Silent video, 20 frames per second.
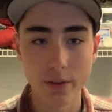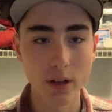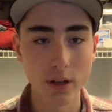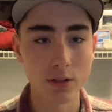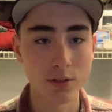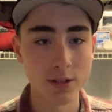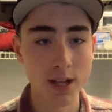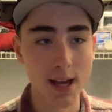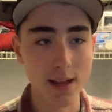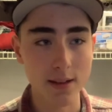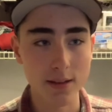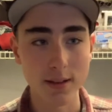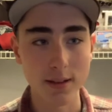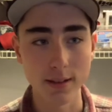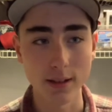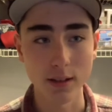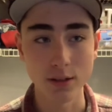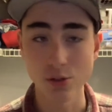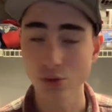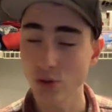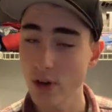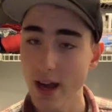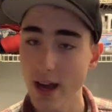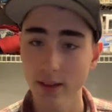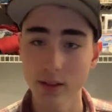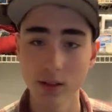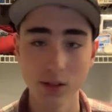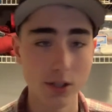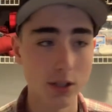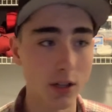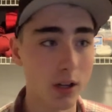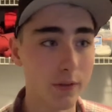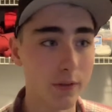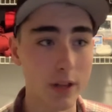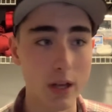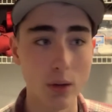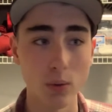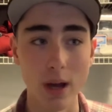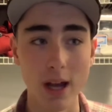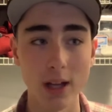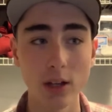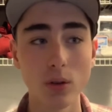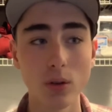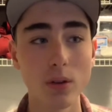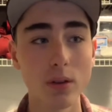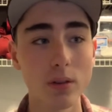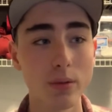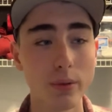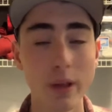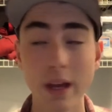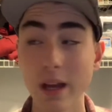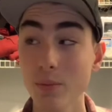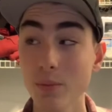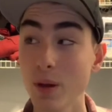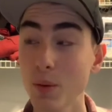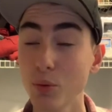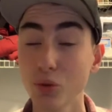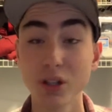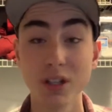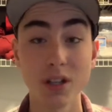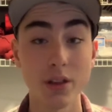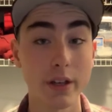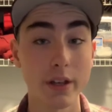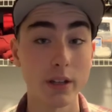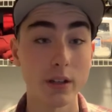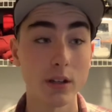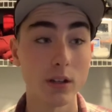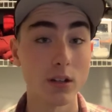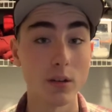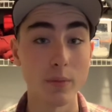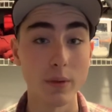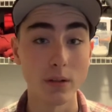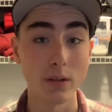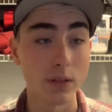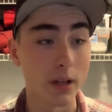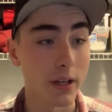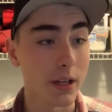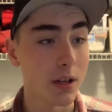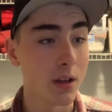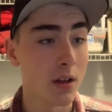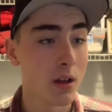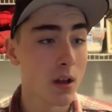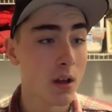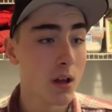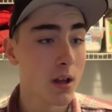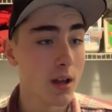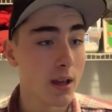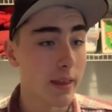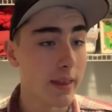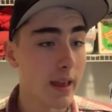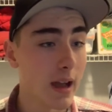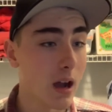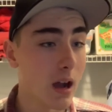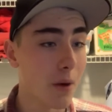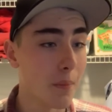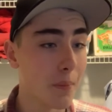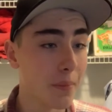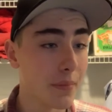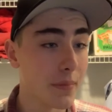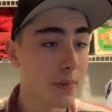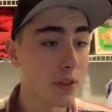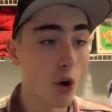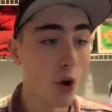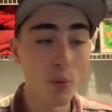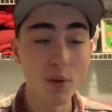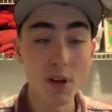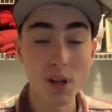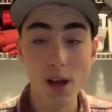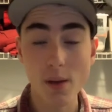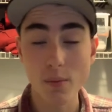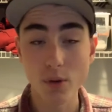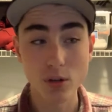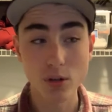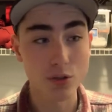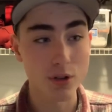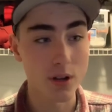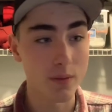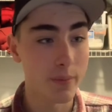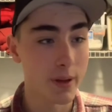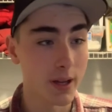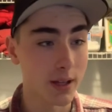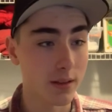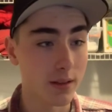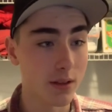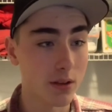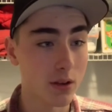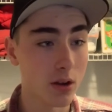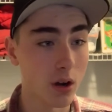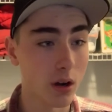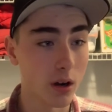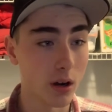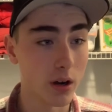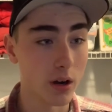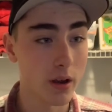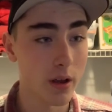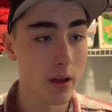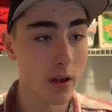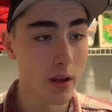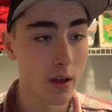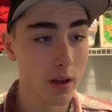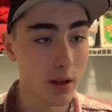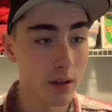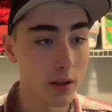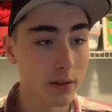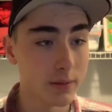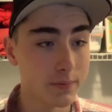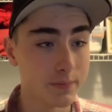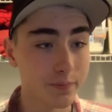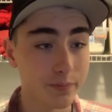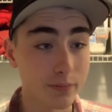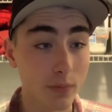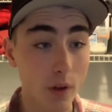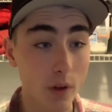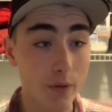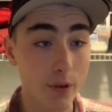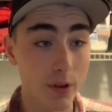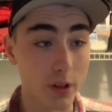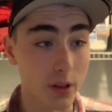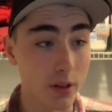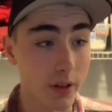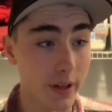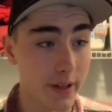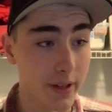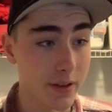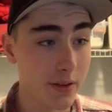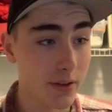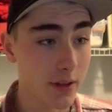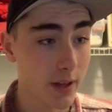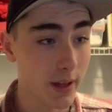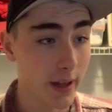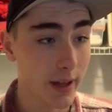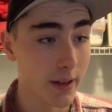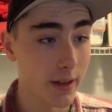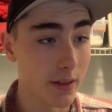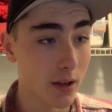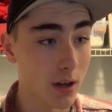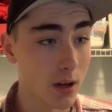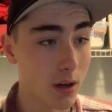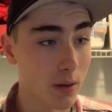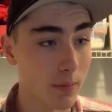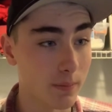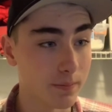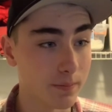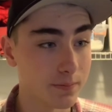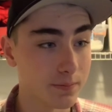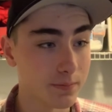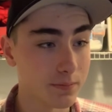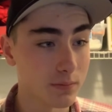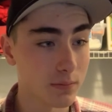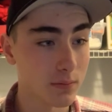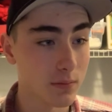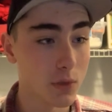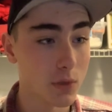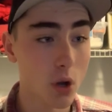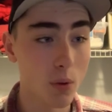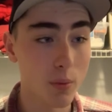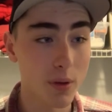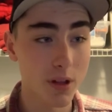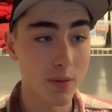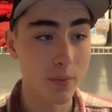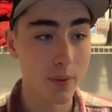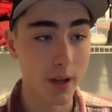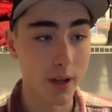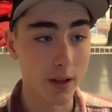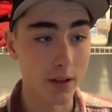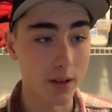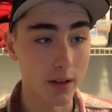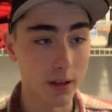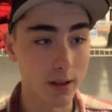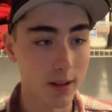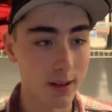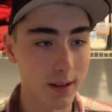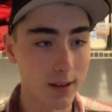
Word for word: They were testing on tracks and stuff. They I don't they people didn't think they're going to be ready. Now, nobody at Motor Trend picked this car for the list, and um, nobody's picking it.